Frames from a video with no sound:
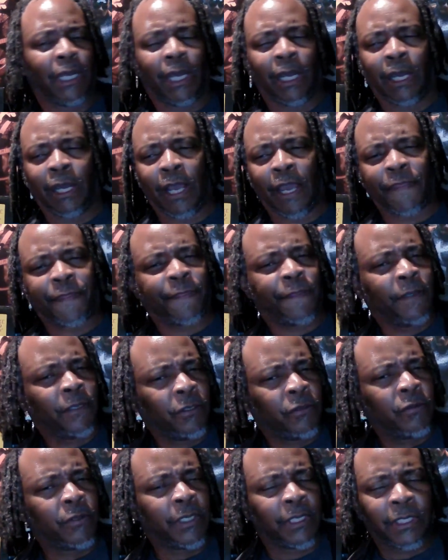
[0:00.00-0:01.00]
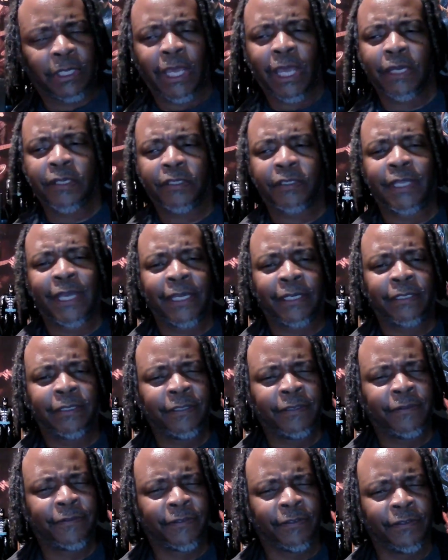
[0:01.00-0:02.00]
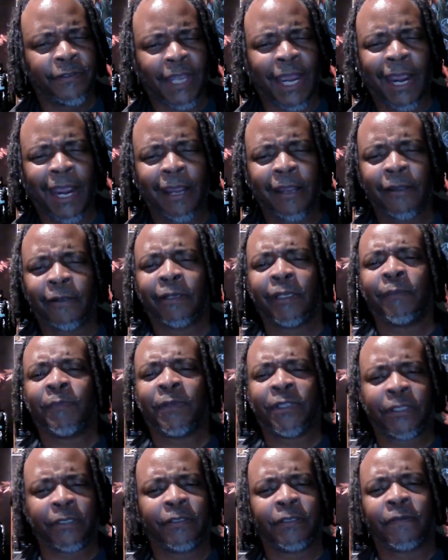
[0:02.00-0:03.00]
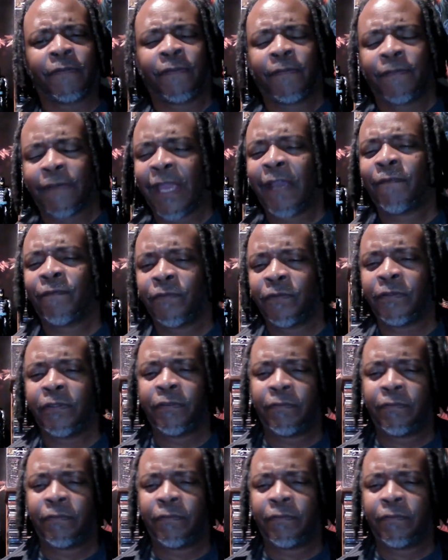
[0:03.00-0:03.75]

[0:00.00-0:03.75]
I think you can catch that in its entirety. But they did have